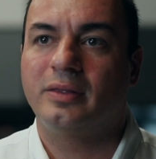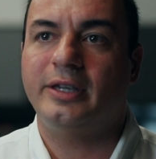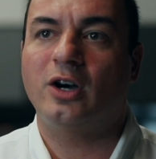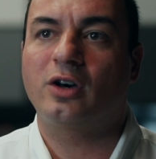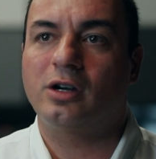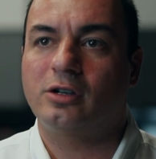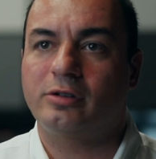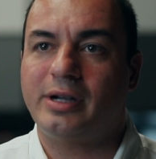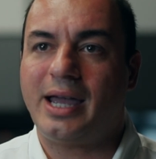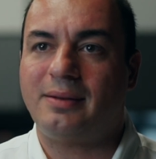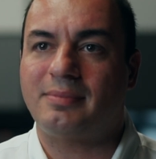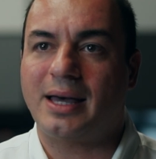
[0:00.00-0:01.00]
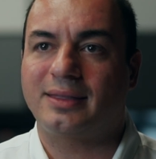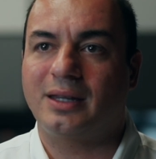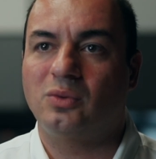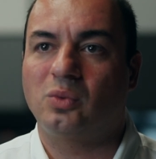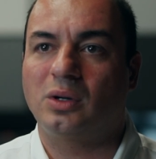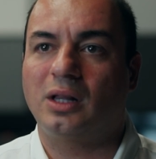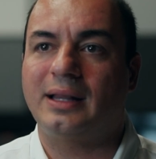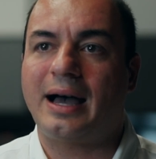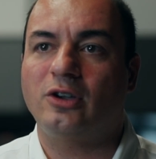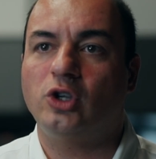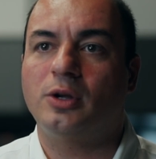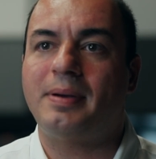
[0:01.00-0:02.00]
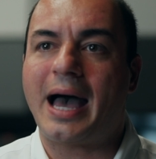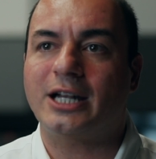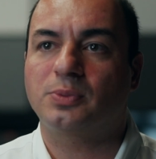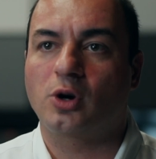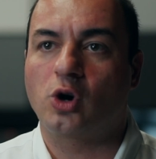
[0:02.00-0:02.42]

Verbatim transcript: The auto-create method will allow you to batch